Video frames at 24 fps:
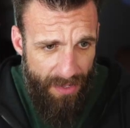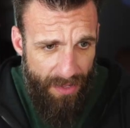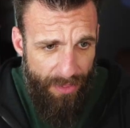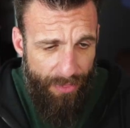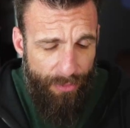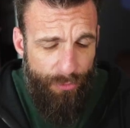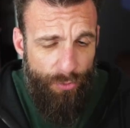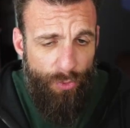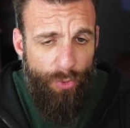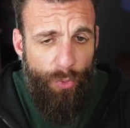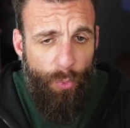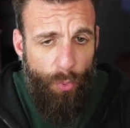
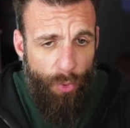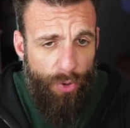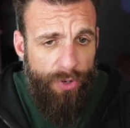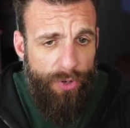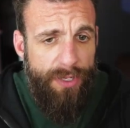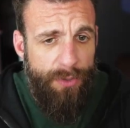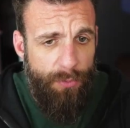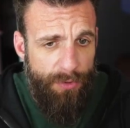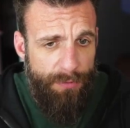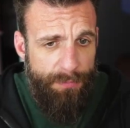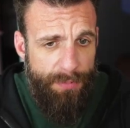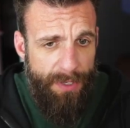through
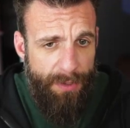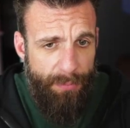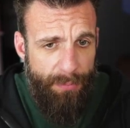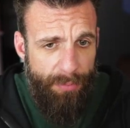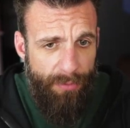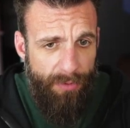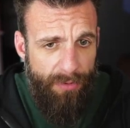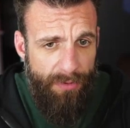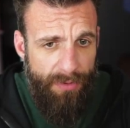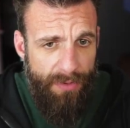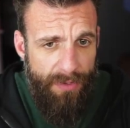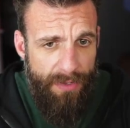working with
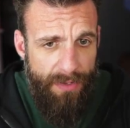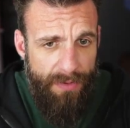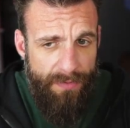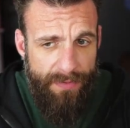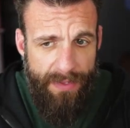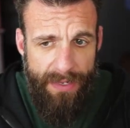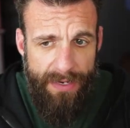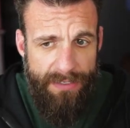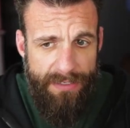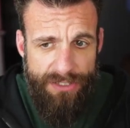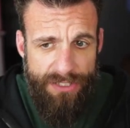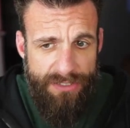people,
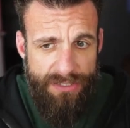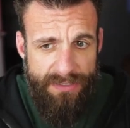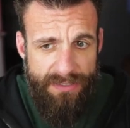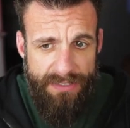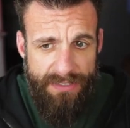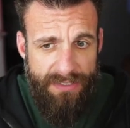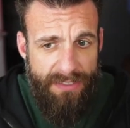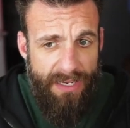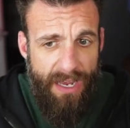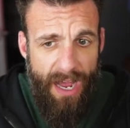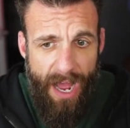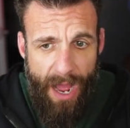that it's just
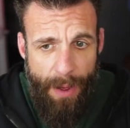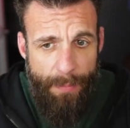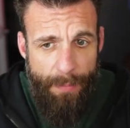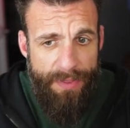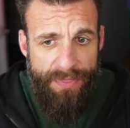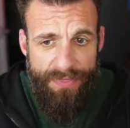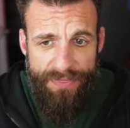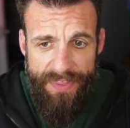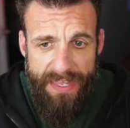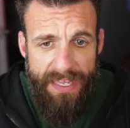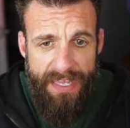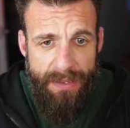this
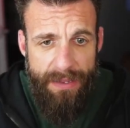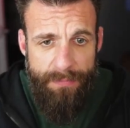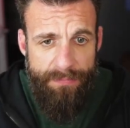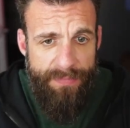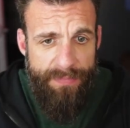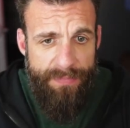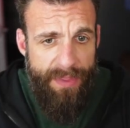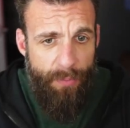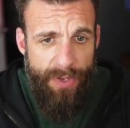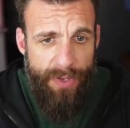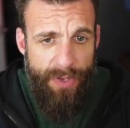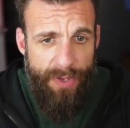common theme
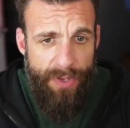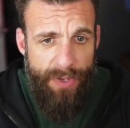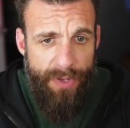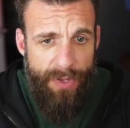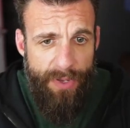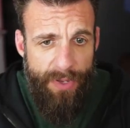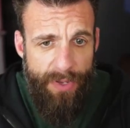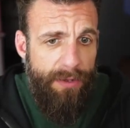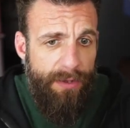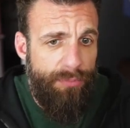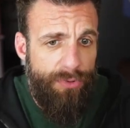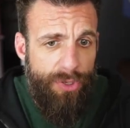that we
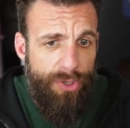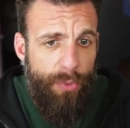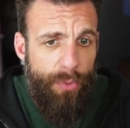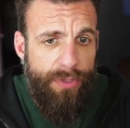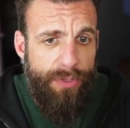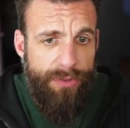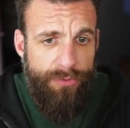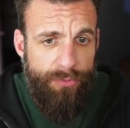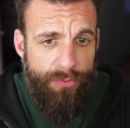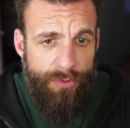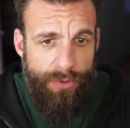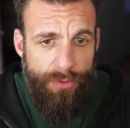all end up
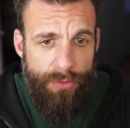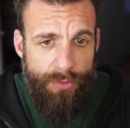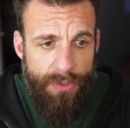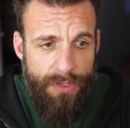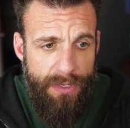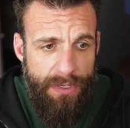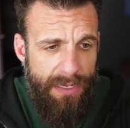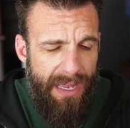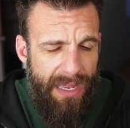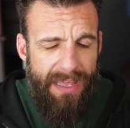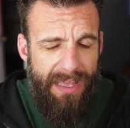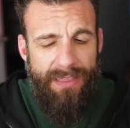going through.
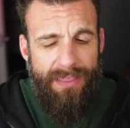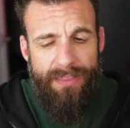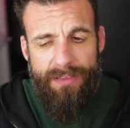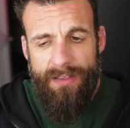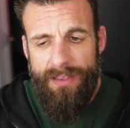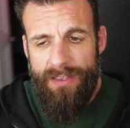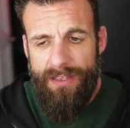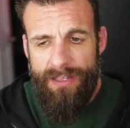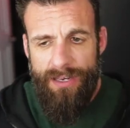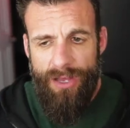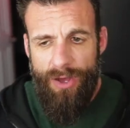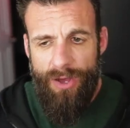And,
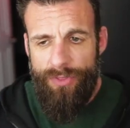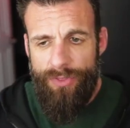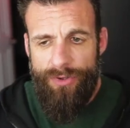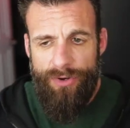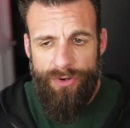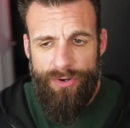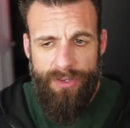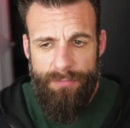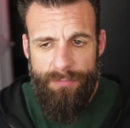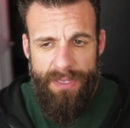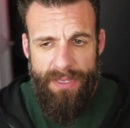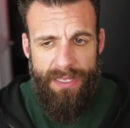you know,
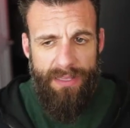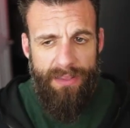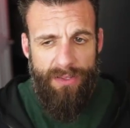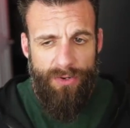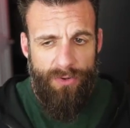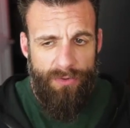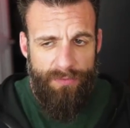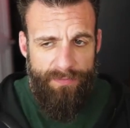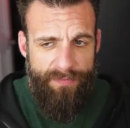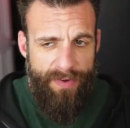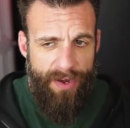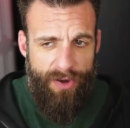there could be a
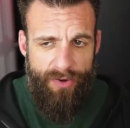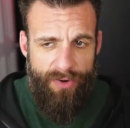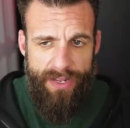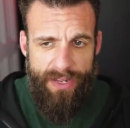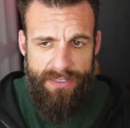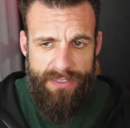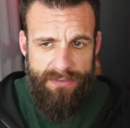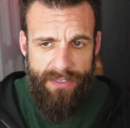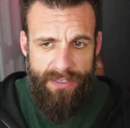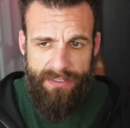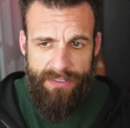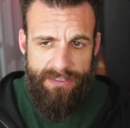little
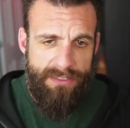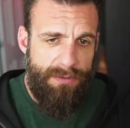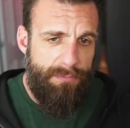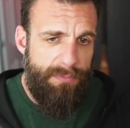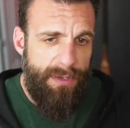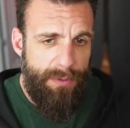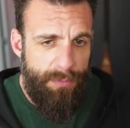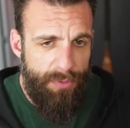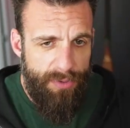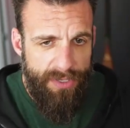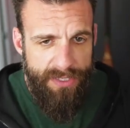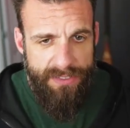variance, like some
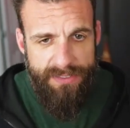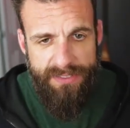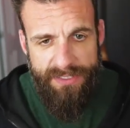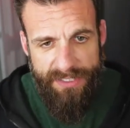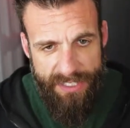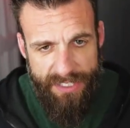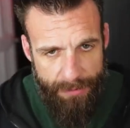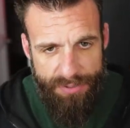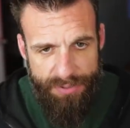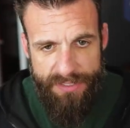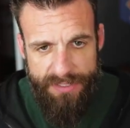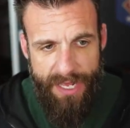people can
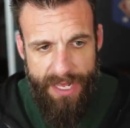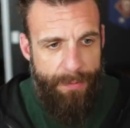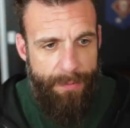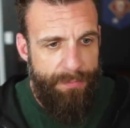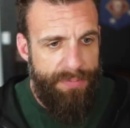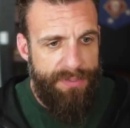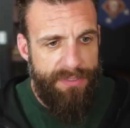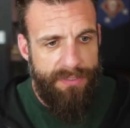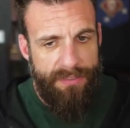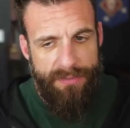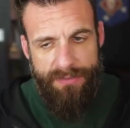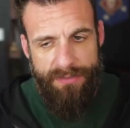skip
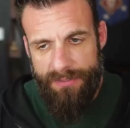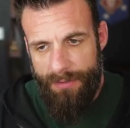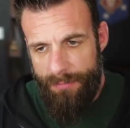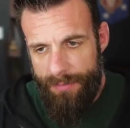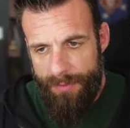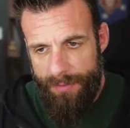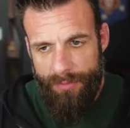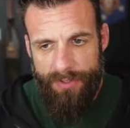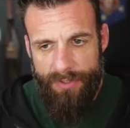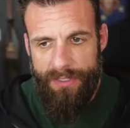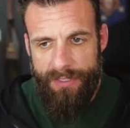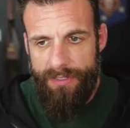steps and some
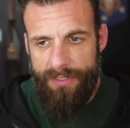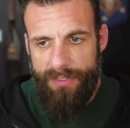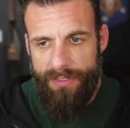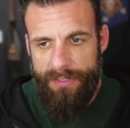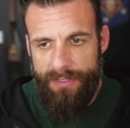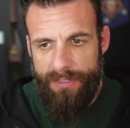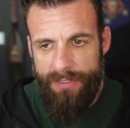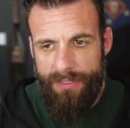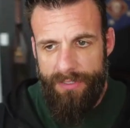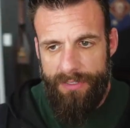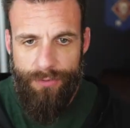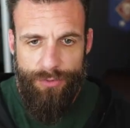people can
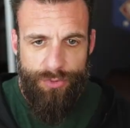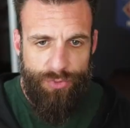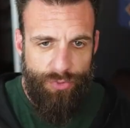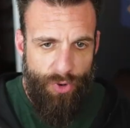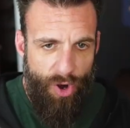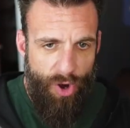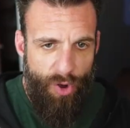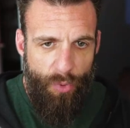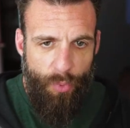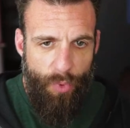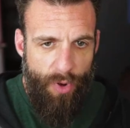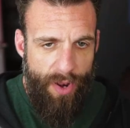
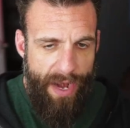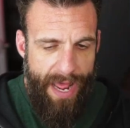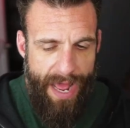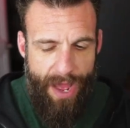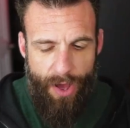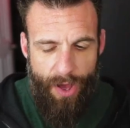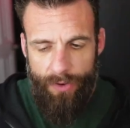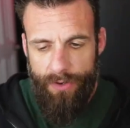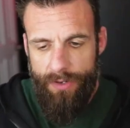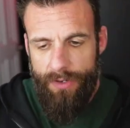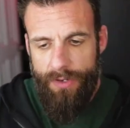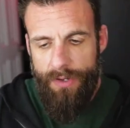draw one
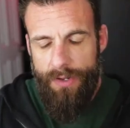out.